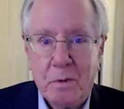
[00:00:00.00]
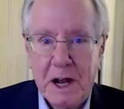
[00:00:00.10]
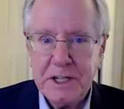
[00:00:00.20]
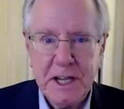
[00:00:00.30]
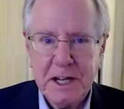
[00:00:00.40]

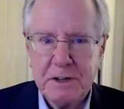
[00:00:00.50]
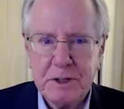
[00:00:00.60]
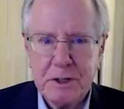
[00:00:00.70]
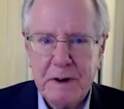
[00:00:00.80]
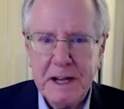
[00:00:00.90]
Rising
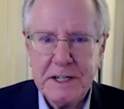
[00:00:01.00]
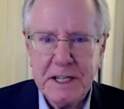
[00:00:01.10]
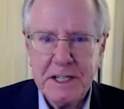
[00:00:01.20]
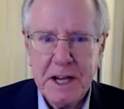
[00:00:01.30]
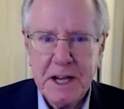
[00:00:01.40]
interest rates,
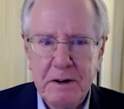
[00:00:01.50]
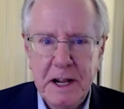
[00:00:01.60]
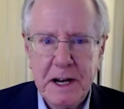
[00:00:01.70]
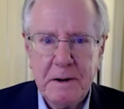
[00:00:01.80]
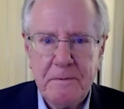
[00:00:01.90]
they are
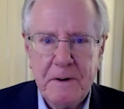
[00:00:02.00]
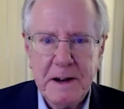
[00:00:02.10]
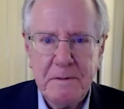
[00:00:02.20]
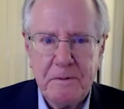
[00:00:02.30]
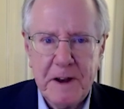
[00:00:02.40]
needed to
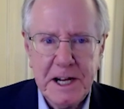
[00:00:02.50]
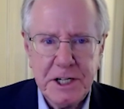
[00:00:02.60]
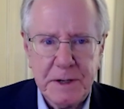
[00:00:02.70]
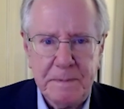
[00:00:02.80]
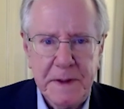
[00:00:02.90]
fight
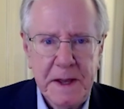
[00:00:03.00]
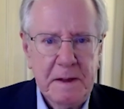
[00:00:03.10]
inflation.